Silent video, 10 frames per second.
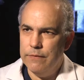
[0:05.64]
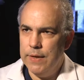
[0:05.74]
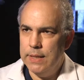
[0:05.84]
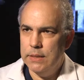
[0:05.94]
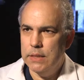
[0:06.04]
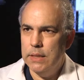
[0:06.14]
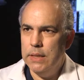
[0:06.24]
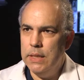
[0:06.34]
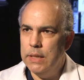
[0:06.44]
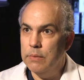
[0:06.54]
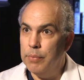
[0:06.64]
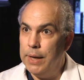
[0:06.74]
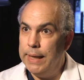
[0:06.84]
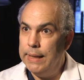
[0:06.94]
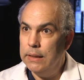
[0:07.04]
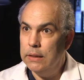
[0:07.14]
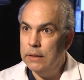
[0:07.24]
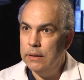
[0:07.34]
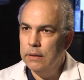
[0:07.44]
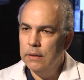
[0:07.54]
event in the brain.
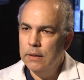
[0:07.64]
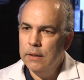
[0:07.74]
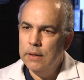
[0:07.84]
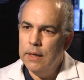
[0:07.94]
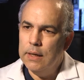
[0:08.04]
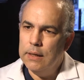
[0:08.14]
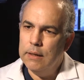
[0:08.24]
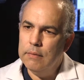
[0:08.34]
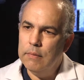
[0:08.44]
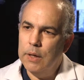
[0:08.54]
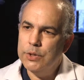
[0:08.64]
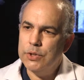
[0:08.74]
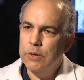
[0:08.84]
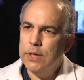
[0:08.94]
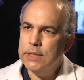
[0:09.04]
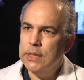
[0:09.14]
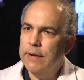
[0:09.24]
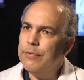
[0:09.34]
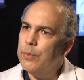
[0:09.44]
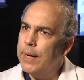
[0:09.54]
A stroke is a
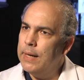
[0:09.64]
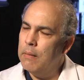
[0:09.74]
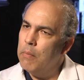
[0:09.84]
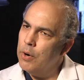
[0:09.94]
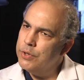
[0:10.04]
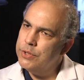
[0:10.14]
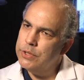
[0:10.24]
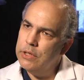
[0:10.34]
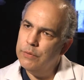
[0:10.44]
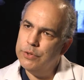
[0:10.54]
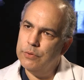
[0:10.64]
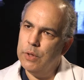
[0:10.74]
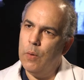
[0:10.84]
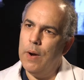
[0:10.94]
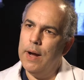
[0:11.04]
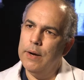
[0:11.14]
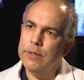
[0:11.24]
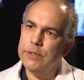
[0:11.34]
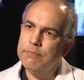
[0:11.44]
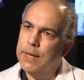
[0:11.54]
life-threatening emergency which
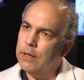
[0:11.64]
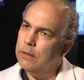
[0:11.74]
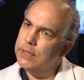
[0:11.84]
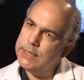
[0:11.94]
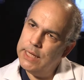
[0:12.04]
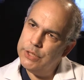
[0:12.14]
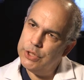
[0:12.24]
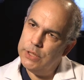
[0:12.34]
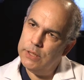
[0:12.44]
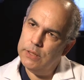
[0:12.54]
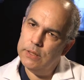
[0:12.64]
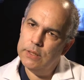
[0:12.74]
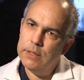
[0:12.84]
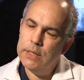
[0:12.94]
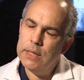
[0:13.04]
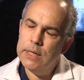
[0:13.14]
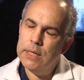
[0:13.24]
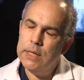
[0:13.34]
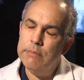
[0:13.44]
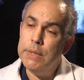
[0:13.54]
requires medical attention
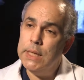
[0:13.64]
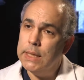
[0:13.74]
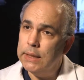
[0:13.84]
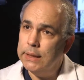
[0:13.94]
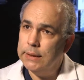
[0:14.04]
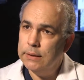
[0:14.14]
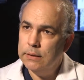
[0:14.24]
immediately.